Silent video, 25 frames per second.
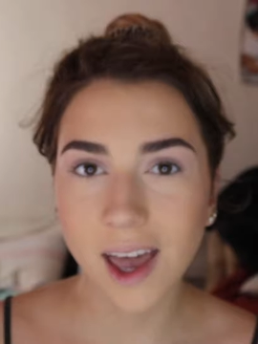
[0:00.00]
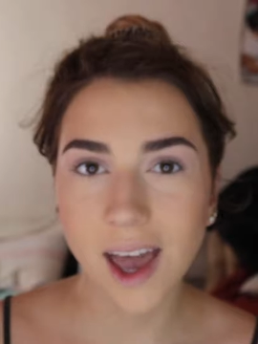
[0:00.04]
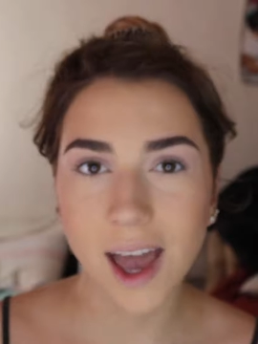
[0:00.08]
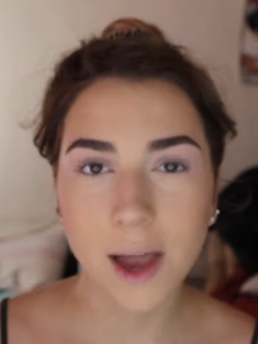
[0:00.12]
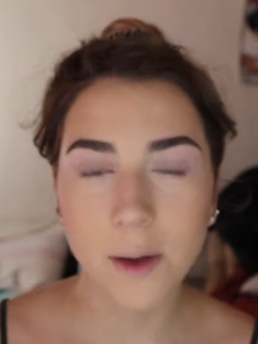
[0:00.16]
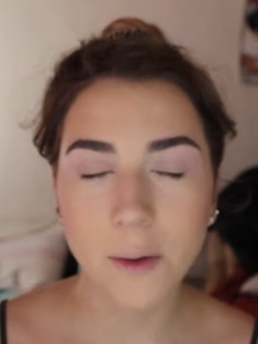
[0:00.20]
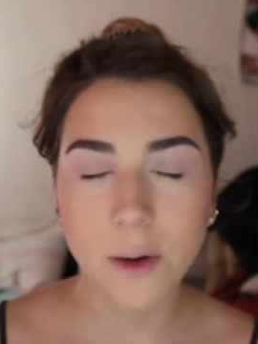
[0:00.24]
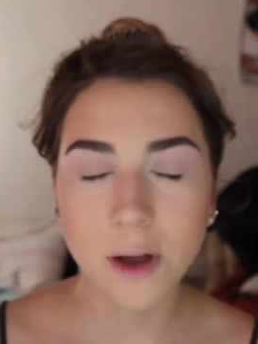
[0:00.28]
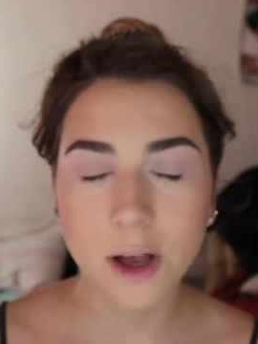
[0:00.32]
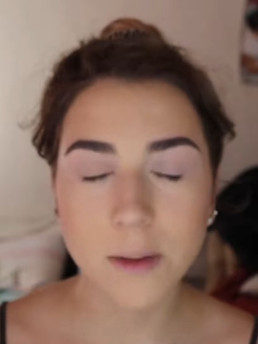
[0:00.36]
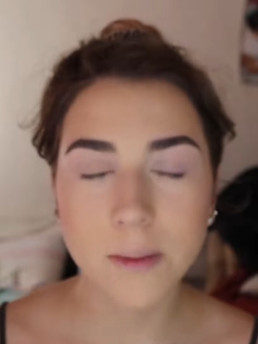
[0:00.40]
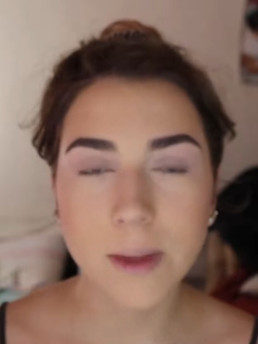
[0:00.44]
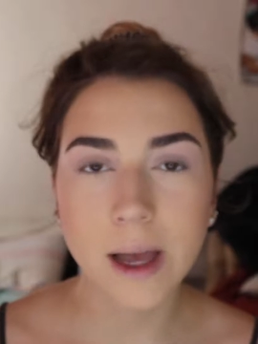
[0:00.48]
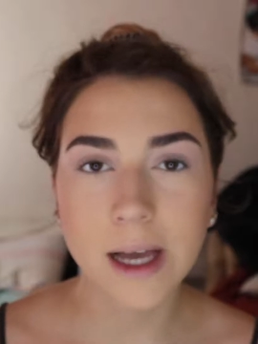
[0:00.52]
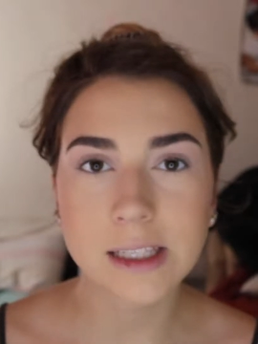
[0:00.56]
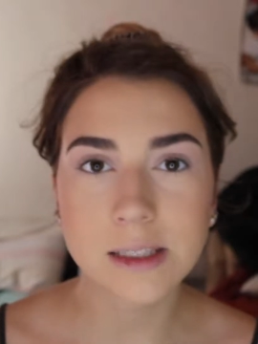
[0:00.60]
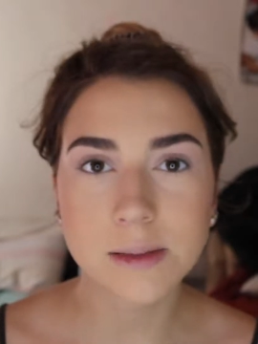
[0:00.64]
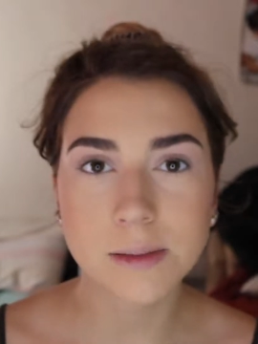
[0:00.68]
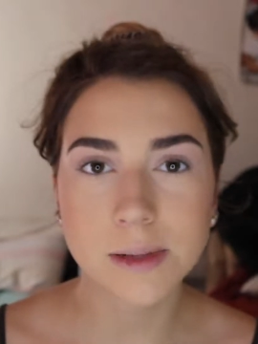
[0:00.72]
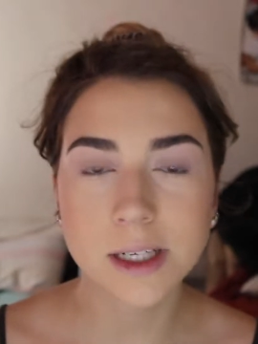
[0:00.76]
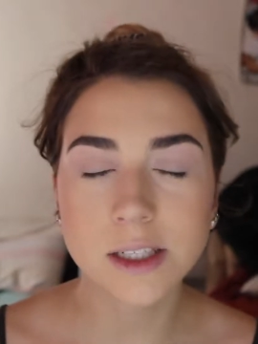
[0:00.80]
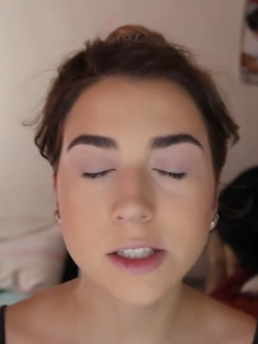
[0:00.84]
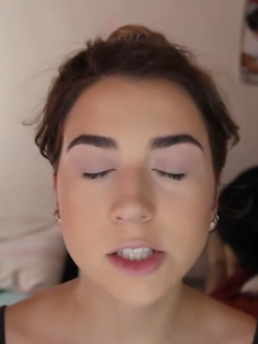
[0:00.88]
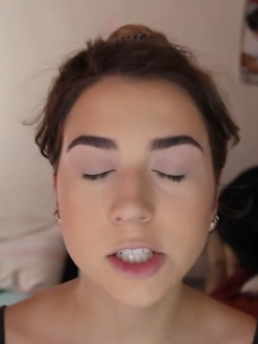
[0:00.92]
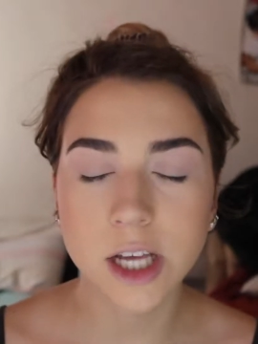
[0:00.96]
Hi, welcome back to
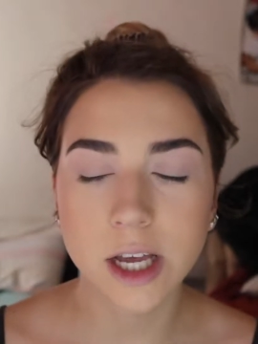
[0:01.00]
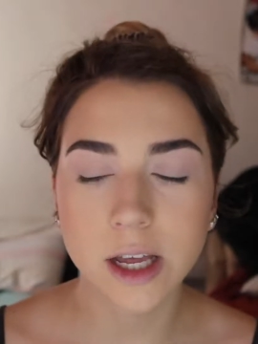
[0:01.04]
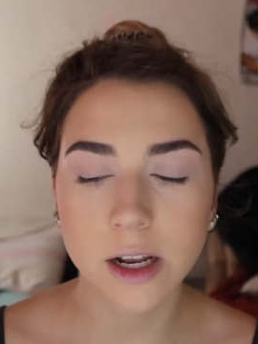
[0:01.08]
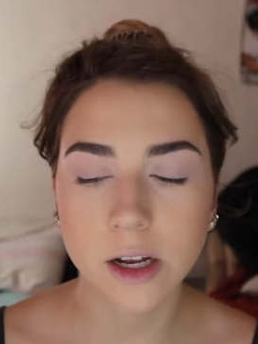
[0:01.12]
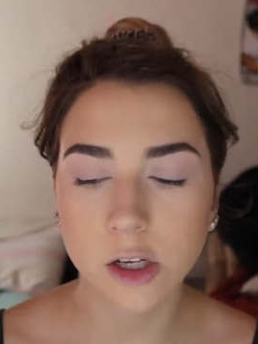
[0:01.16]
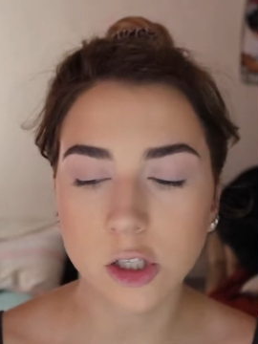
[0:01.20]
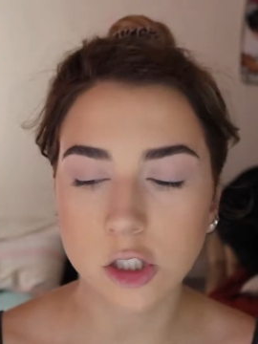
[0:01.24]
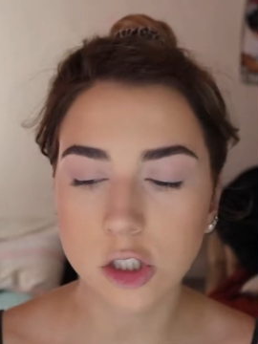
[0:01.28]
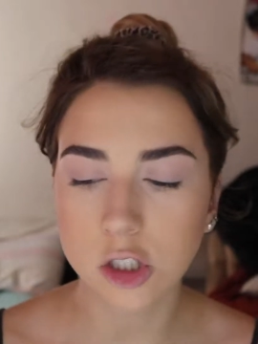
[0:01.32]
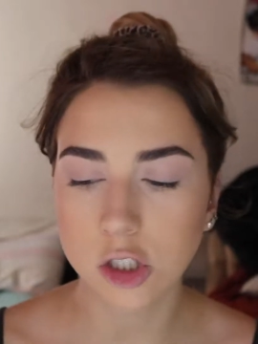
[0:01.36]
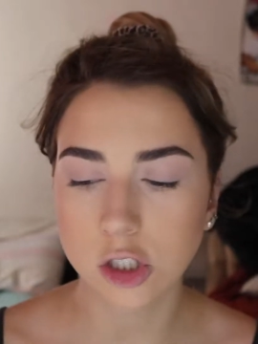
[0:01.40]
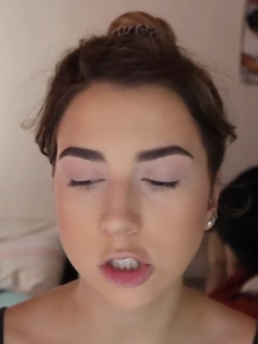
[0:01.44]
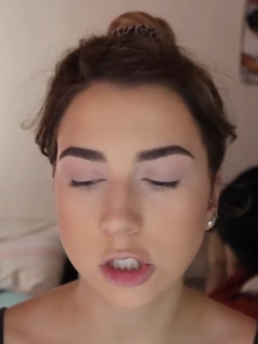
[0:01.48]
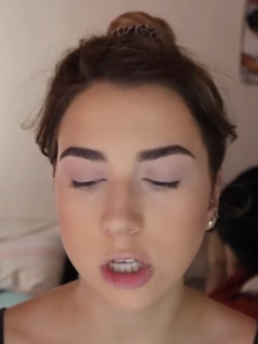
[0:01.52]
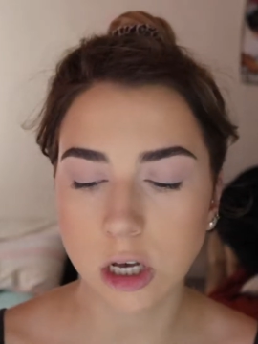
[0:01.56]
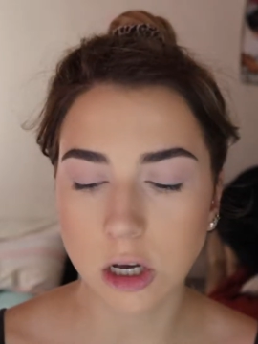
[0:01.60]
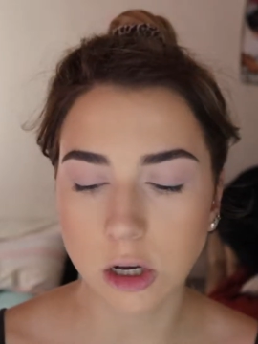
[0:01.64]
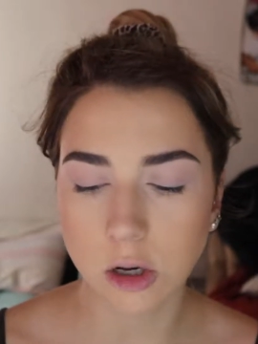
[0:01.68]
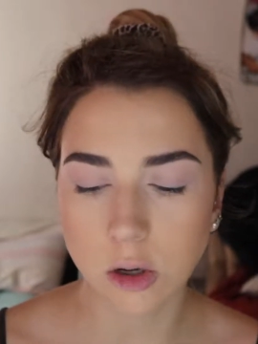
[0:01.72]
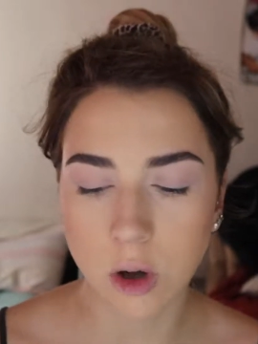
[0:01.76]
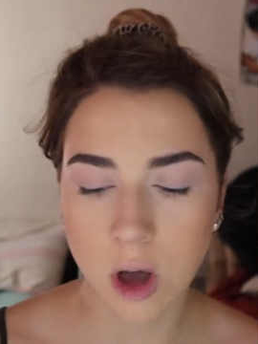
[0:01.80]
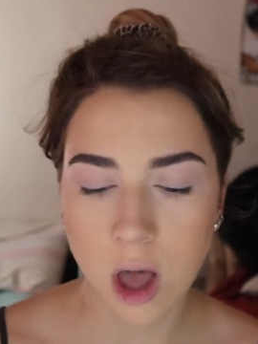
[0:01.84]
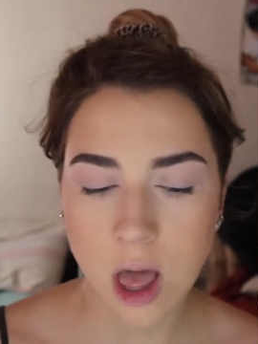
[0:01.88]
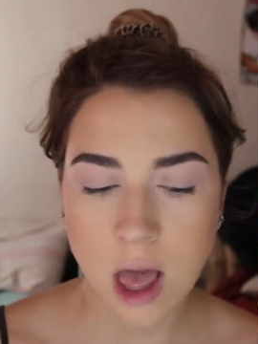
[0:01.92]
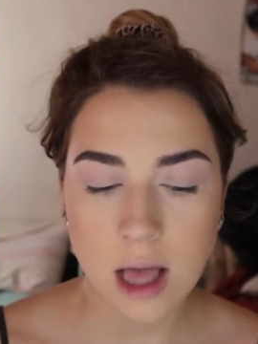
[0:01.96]
my channel.
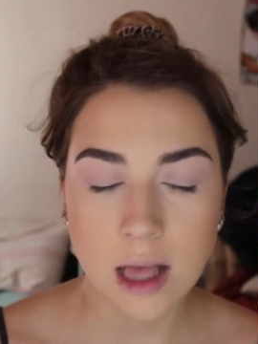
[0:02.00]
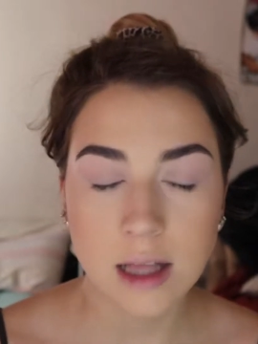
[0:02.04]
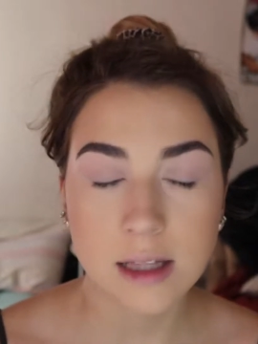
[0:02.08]
So